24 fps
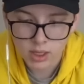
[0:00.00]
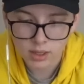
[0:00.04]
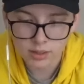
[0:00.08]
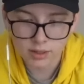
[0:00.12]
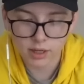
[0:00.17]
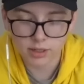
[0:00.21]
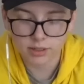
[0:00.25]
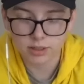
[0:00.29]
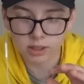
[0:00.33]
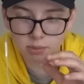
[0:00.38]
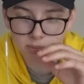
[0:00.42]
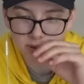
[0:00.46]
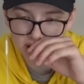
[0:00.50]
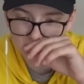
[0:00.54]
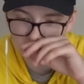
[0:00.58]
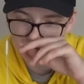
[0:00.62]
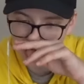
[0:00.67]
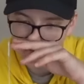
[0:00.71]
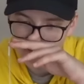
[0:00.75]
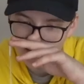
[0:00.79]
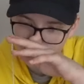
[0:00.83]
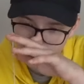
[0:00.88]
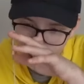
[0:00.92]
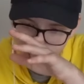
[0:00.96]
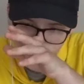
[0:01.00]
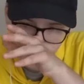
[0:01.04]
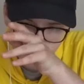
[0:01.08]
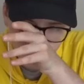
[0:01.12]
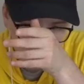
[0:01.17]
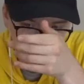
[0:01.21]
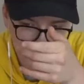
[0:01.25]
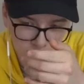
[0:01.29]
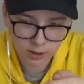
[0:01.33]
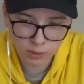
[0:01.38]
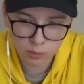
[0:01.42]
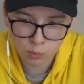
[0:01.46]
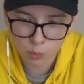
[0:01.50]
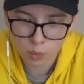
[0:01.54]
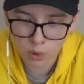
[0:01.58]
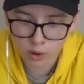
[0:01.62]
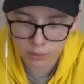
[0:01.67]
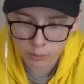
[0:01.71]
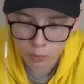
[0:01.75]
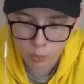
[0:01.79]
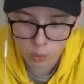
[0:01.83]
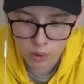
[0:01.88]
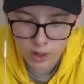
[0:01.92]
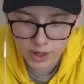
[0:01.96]
Next up is God's Willing,
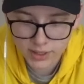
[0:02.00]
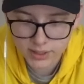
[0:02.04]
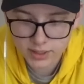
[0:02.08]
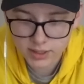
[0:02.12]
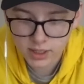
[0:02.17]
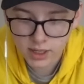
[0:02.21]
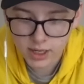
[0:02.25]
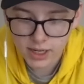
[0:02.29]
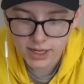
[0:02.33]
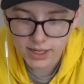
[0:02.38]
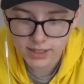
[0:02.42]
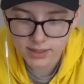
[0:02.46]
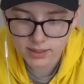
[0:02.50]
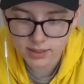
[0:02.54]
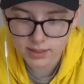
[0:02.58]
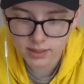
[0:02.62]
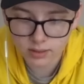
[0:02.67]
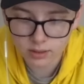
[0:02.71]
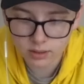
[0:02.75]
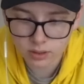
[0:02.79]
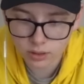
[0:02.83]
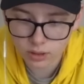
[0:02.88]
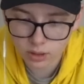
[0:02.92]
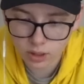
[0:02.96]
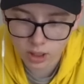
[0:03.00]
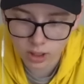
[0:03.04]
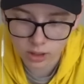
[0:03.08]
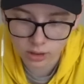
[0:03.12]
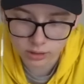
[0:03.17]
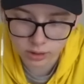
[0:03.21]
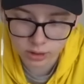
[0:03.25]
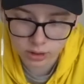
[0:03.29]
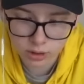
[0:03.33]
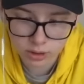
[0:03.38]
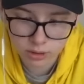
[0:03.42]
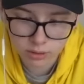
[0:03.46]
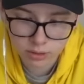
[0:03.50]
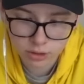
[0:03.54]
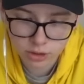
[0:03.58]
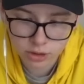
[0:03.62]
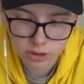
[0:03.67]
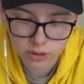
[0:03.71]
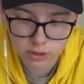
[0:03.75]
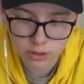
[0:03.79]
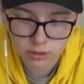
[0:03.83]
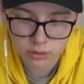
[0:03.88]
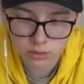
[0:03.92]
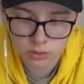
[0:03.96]
1 white, instant, target creature
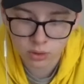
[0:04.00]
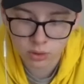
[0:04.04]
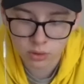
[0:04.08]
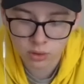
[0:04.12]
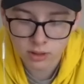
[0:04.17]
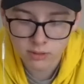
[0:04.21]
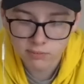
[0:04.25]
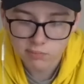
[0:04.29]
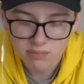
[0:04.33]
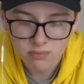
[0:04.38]
you control